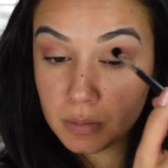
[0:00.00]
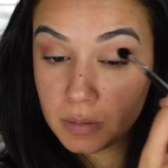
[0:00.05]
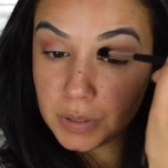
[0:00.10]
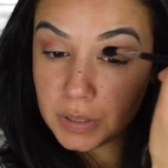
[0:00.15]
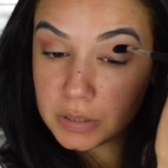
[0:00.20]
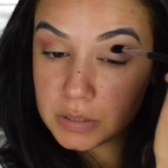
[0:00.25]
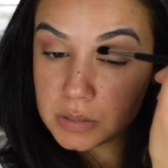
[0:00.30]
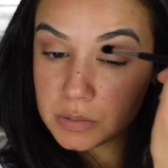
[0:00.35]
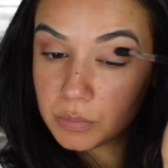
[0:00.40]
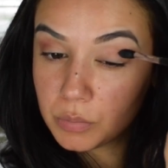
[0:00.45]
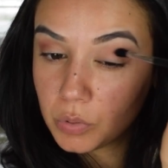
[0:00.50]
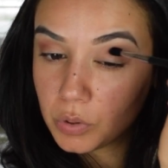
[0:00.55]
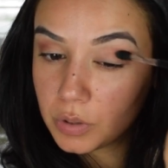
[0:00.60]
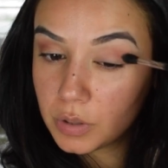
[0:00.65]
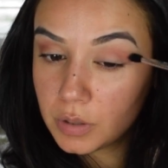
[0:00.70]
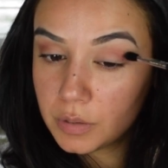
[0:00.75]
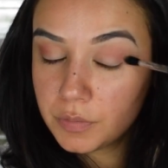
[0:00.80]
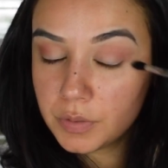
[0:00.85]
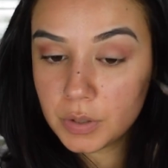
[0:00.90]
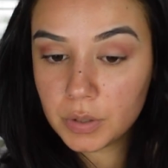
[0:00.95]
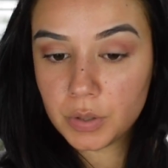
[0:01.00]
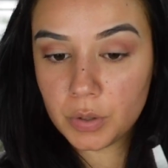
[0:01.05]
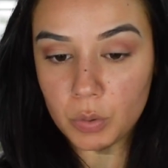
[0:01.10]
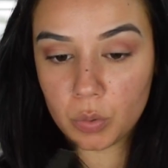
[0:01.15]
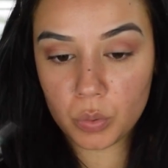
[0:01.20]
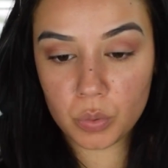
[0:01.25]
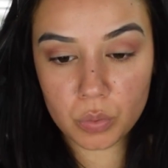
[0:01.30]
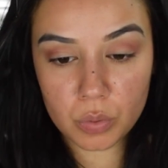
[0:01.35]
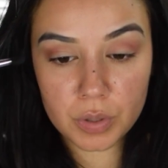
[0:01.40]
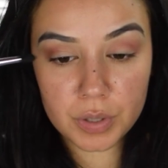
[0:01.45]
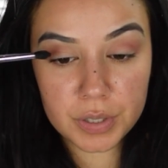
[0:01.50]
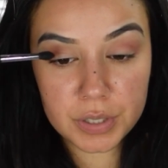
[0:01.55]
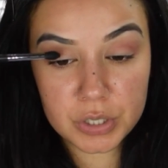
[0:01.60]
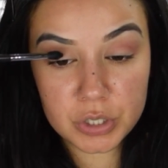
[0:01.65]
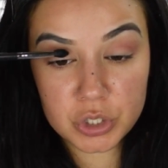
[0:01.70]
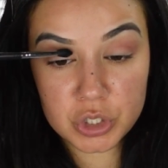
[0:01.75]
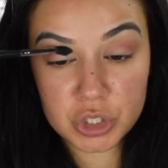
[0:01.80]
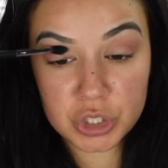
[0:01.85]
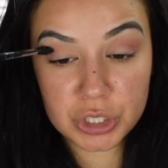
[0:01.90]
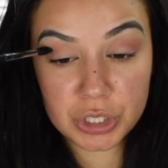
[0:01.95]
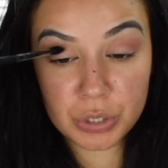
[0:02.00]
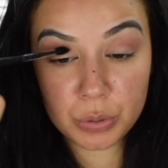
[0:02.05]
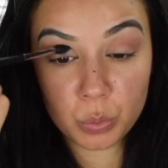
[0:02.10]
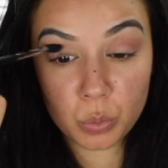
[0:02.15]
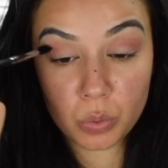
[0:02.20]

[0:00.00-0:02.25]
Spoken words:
but it's more of an orangey